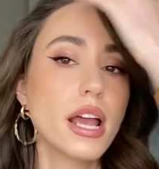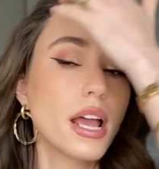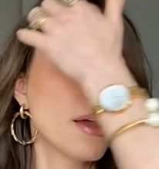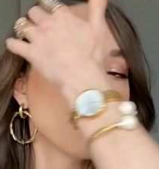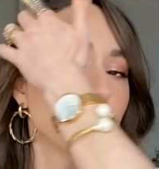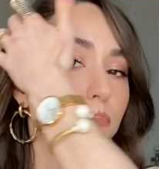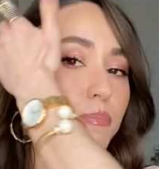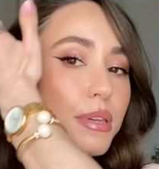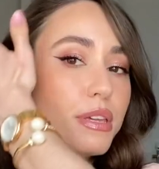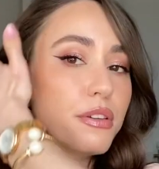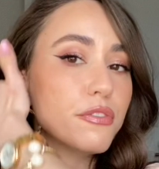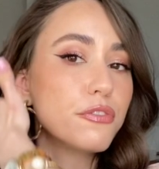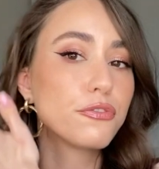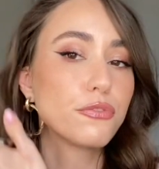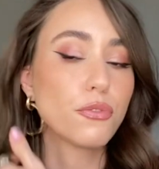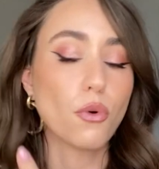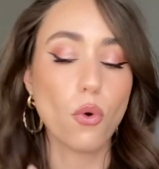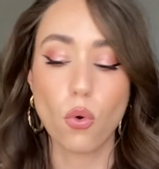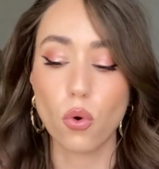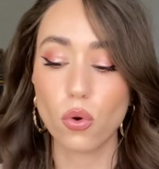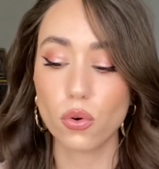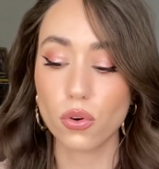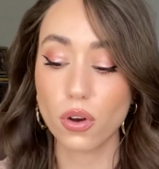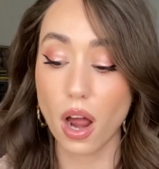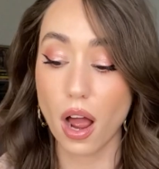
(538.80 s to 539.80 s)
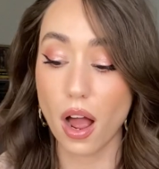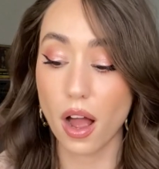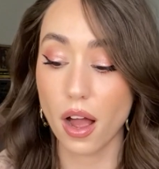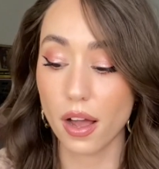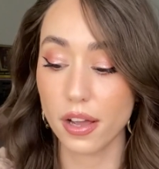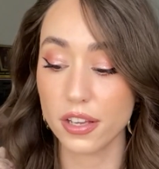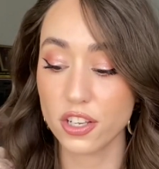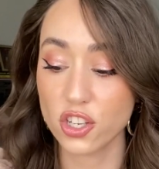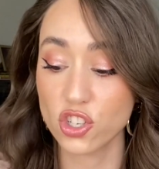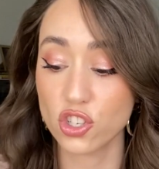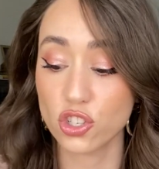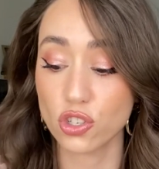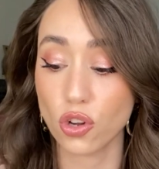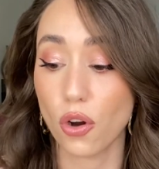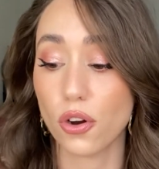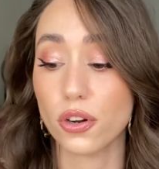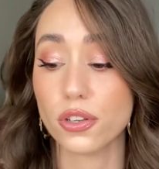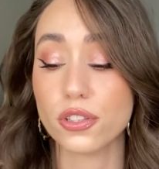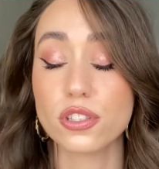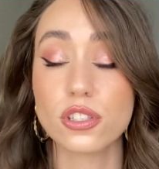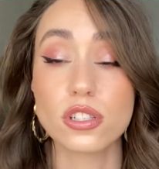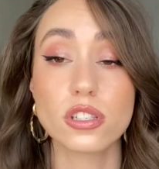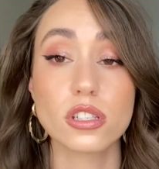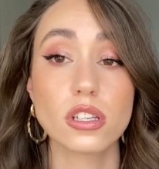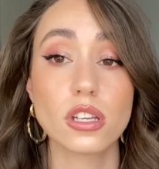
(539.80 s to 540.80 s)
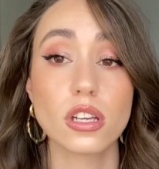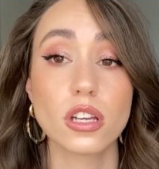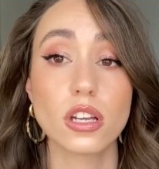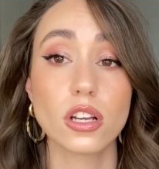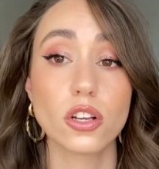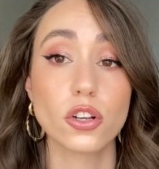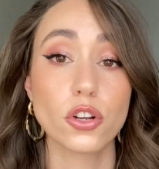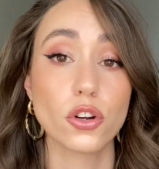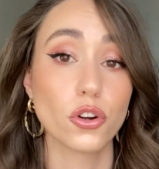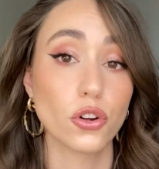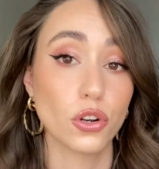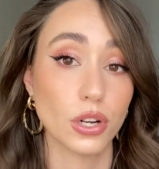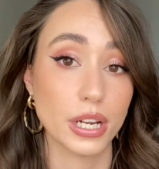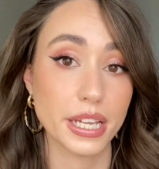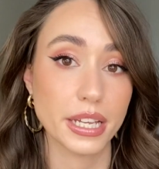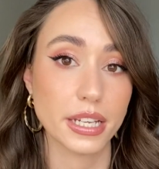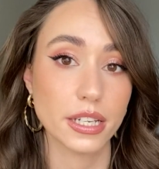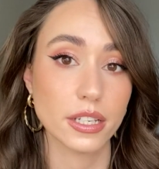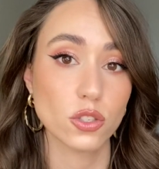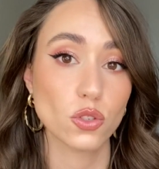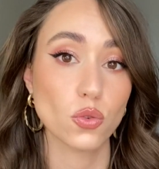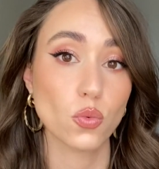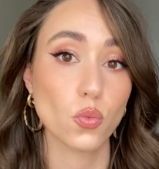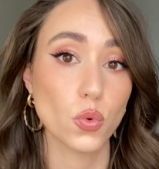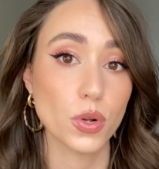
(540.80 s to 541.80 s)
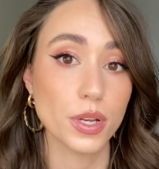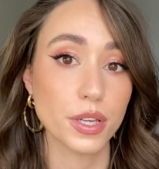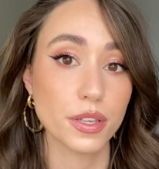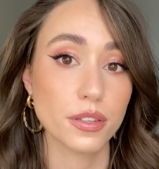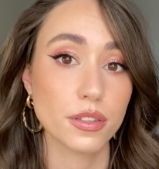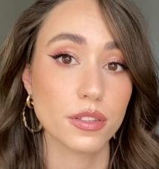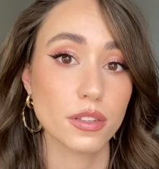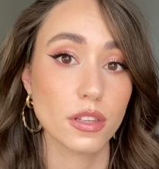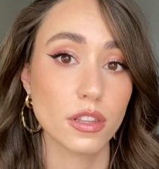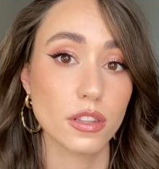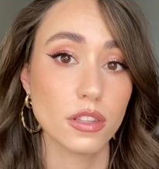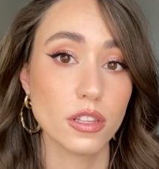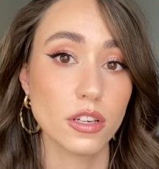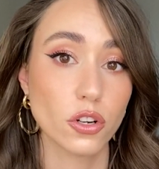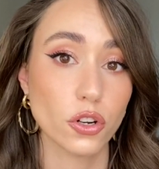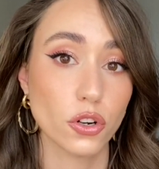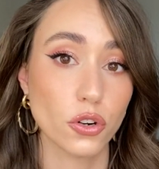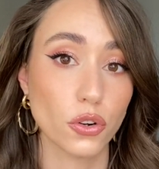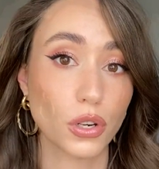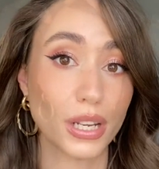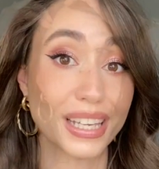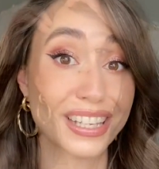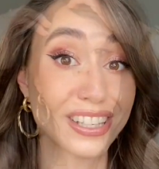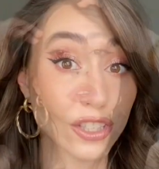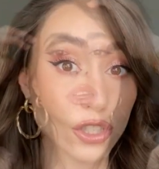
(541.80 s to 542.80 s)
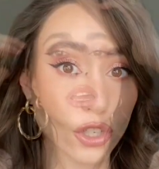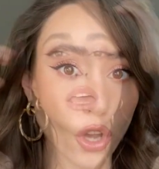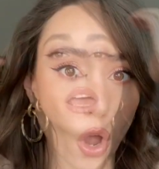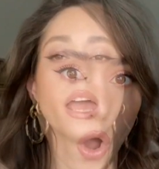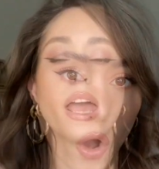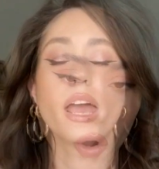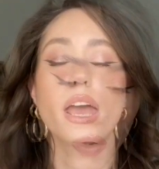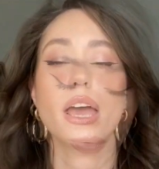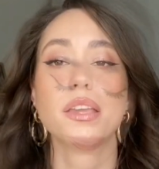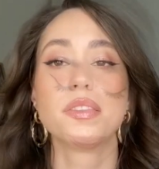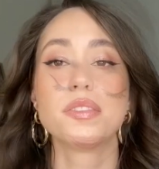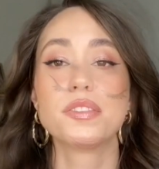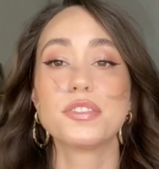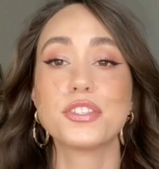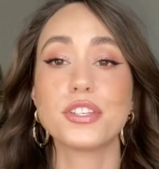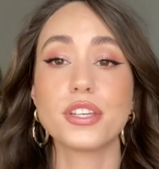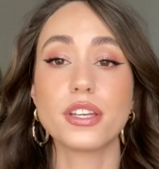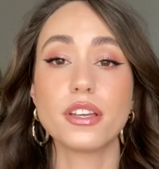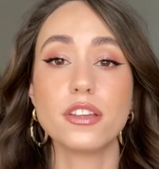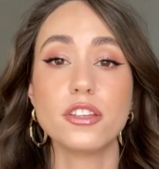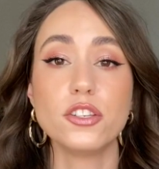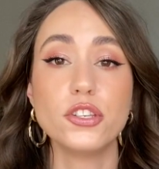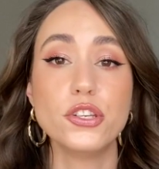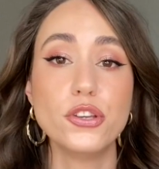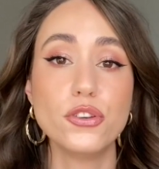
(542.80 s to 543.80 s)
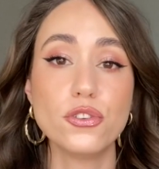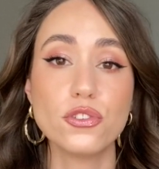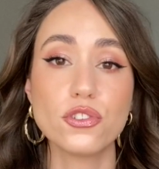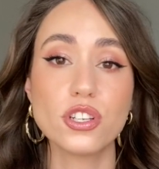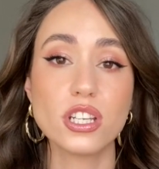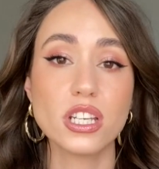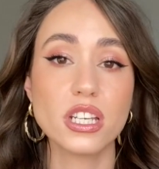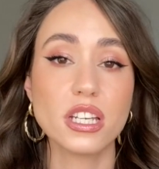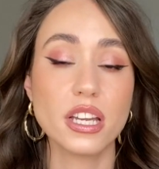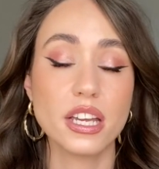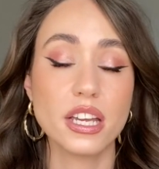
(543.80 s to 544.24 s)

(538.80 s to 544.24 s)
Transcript: before I start curling it with the curling tong. And using a